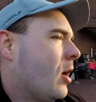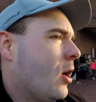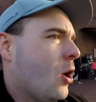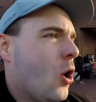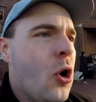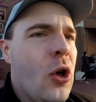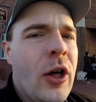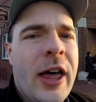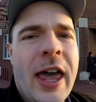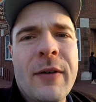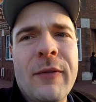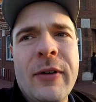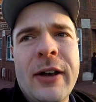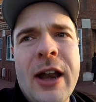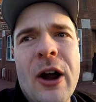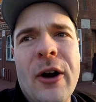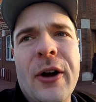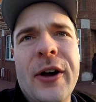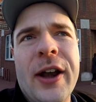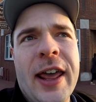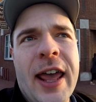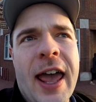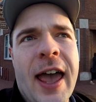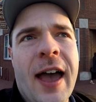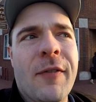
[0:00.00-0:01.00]
only have an hour
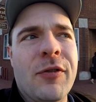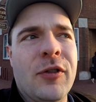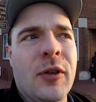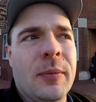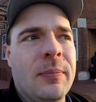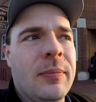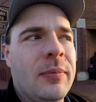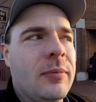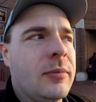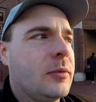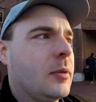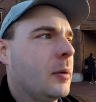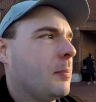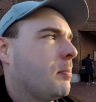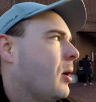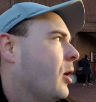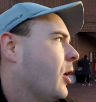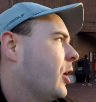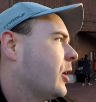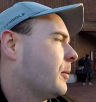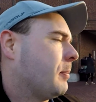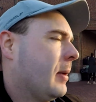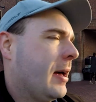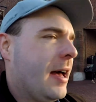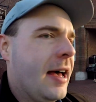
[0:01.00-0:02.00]
and a half to
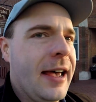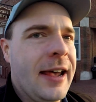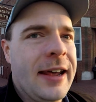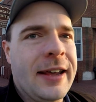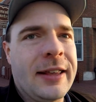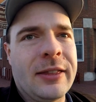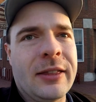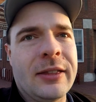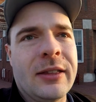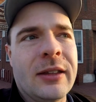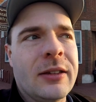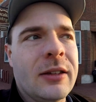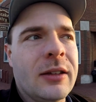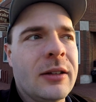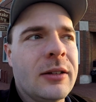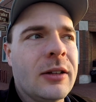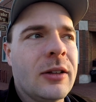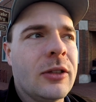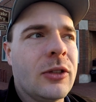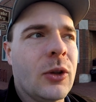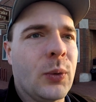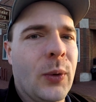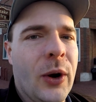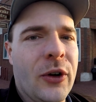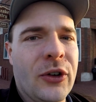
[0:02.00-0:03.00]
park behind
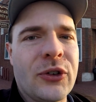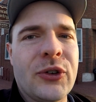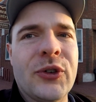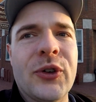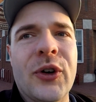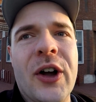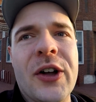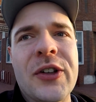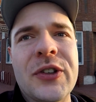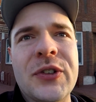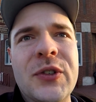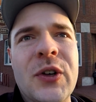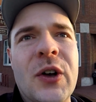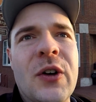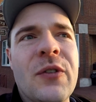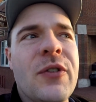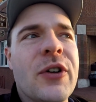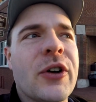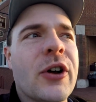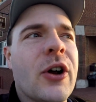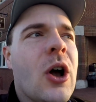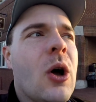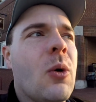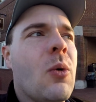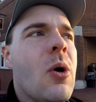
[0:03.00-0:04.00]
the restaurant. So I
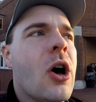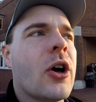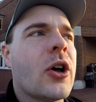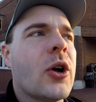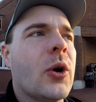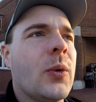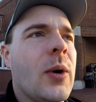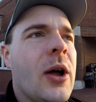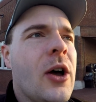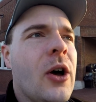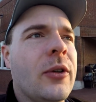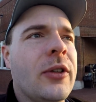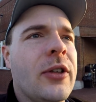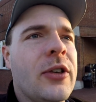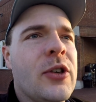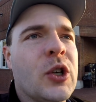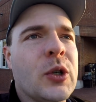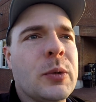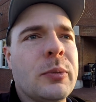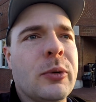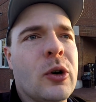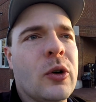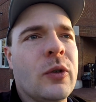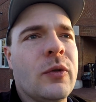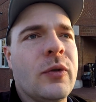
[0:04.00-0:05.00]
figure I'll walk around
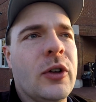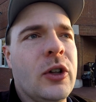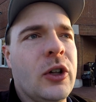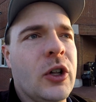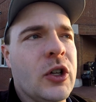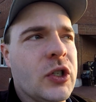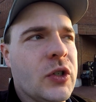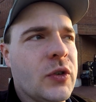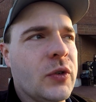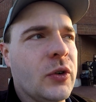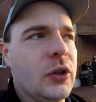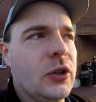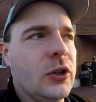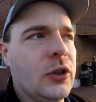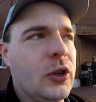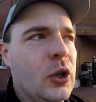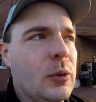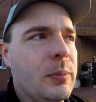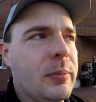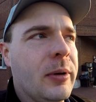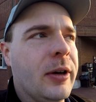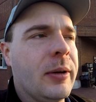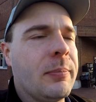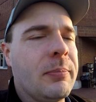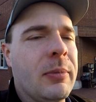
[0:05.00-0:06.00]
Hillsboro Village for a little
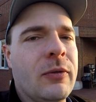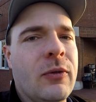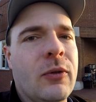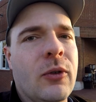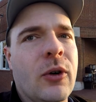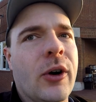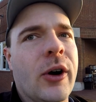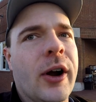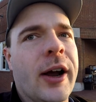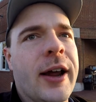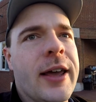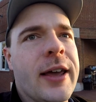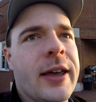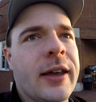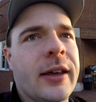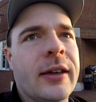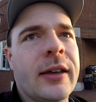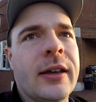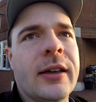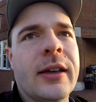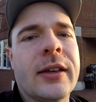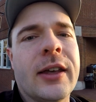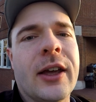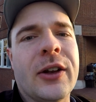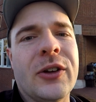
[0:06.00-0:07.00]
bit before I
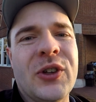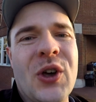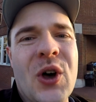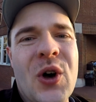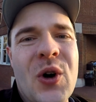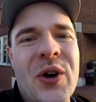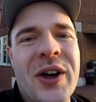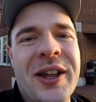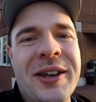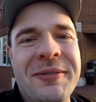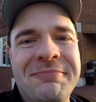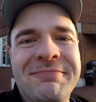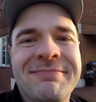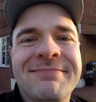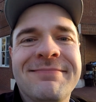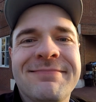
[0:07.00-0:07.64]
get going.